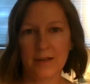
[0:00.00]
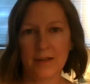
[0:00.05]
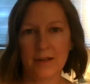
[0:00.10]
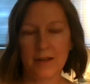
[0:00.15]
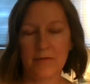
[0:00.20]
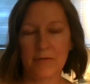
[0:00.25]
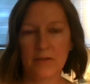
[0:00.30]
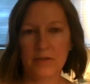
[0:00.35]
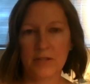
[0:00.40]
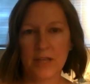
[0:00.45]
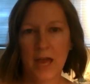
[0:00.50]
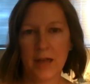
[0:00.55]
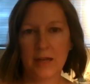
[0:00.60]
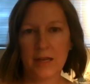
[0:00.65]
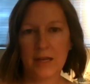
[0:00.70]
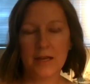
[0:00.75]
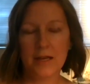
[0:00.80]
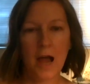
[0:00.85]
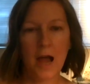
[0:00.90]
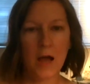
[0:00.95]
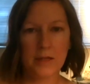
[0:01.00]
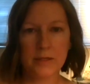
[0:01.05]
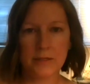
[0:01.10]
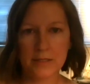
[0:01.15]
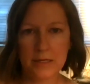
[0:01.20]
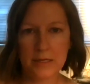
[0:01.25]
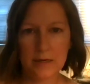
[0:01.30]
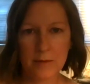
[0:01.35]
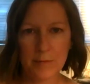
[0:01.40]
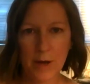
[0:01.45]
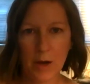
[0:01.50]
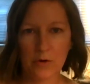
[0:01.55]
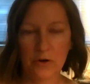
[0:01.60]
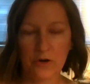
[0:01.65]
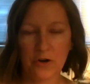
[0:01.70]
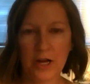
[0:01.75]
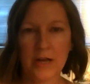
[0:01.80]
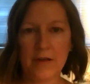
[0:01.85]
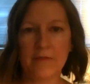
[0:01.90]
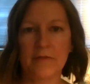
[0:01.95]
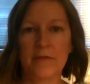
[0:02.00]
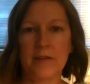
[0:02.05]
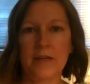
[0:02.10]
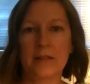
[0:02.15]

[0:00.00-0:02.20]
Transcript: If there's any constant about grief,